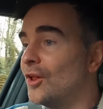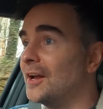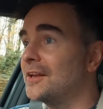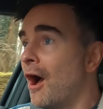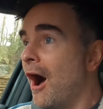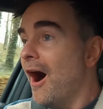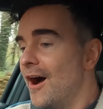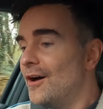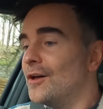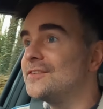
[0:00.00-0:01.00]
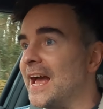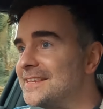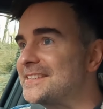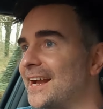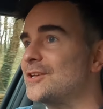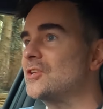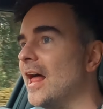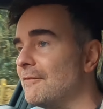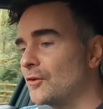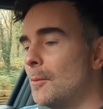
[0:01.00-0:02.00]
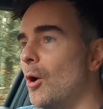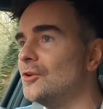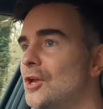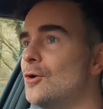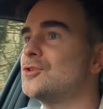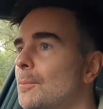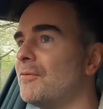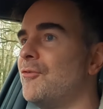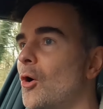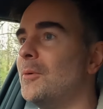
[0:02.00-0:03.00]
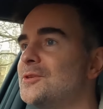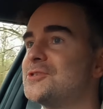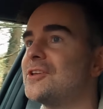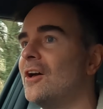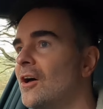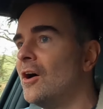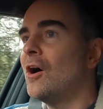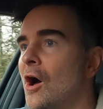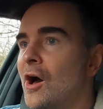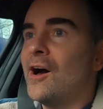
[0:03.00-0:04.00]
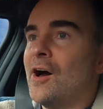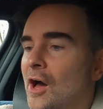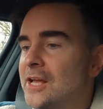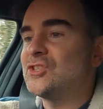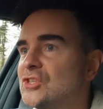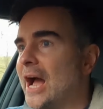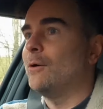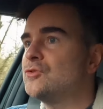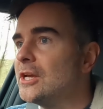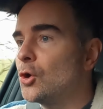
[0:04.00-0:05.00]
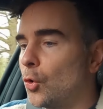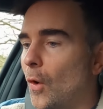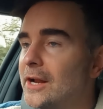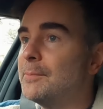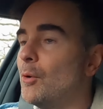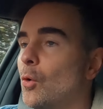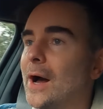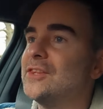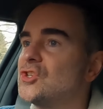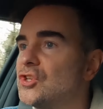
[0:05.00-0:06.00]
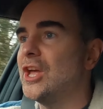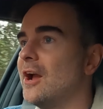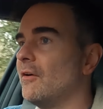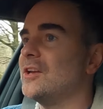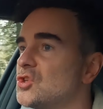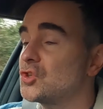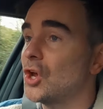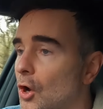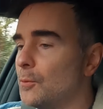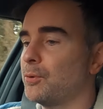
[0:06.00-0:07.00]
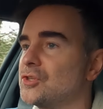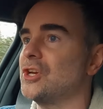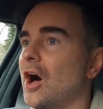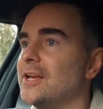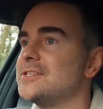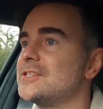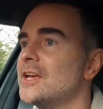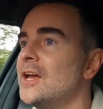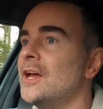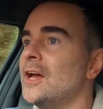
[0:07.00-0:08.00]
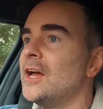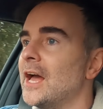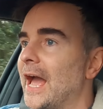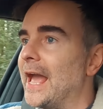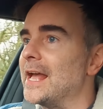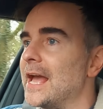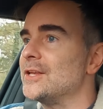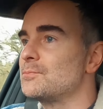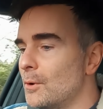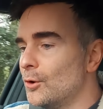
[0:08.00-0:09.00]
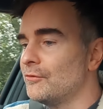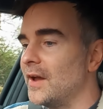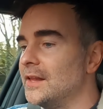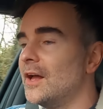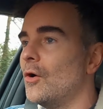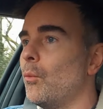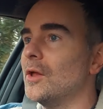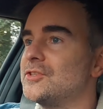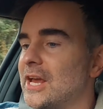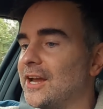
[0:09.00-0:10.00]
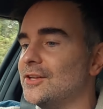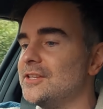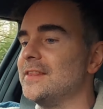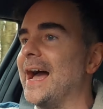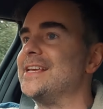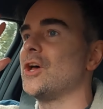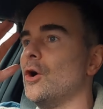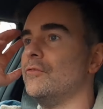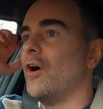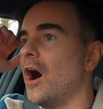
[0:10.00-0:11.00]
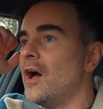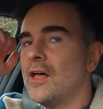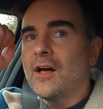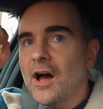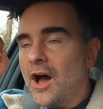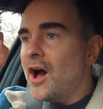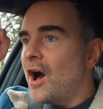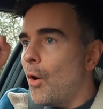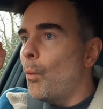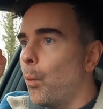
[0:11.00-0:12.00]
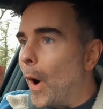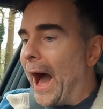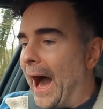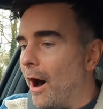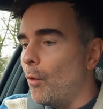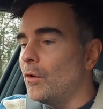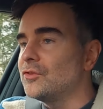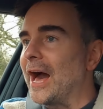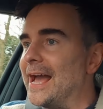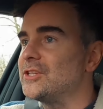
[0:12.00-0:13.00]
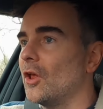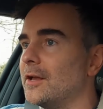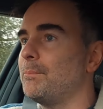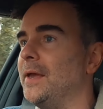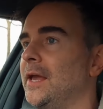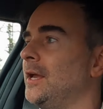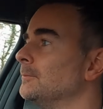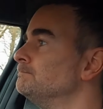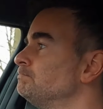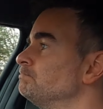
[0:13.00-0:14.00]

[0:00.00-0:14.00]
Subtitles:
Like, 10 seconds left. Come on, use the performance. It sounds incredible, and the steering is so precise. It is moving. 1 second and that is over. Wow, that is like being